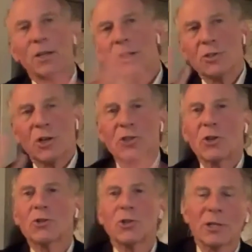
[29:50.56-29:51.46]
It just
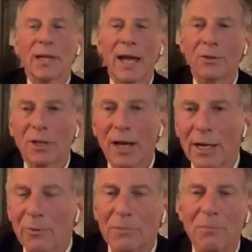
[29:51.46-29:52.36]
so turned out that I
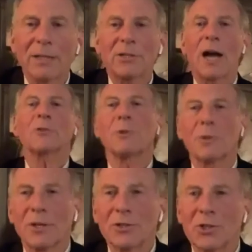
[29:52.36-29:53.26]
had written my
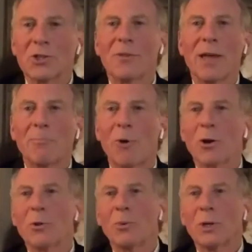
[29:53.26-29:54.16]
doctoral thesis on that
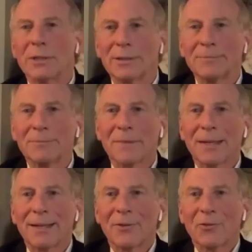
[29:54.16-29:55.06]
part of the world.
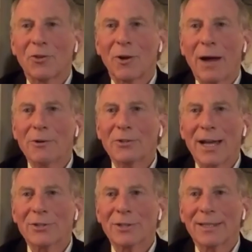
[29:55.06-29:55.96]
So I was
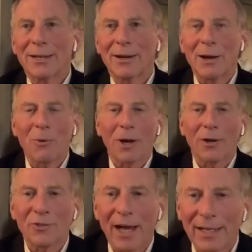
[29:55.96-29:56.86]
actually there. I
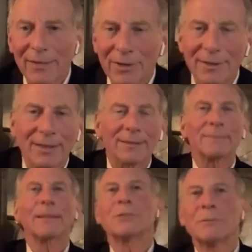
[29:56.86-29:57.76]
was not even,
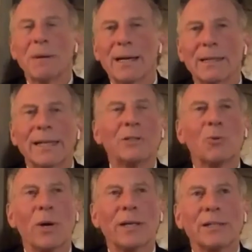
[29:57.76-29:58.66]
I was in my late
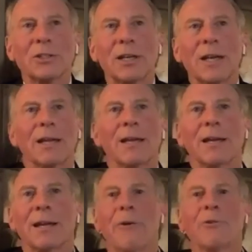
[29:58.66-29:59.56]
20s.
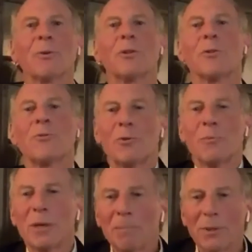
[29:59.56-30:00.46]
And I was one of the few
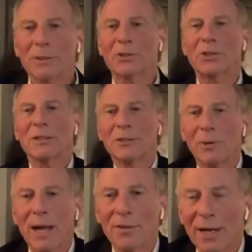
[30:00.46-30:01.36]
people sitting
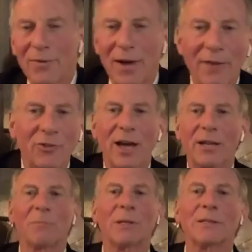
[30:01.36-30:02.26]
around that
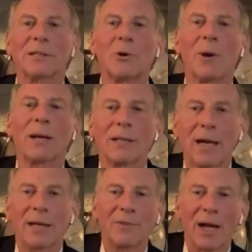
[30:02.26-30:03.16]
five-sided building who had a
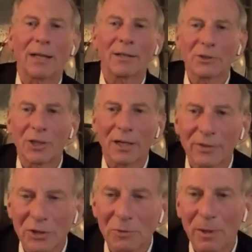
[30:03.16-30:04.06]
lot of knowledge of
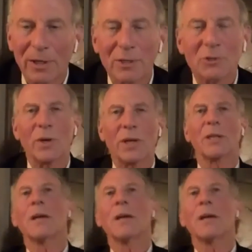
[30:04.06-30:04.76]
and experience with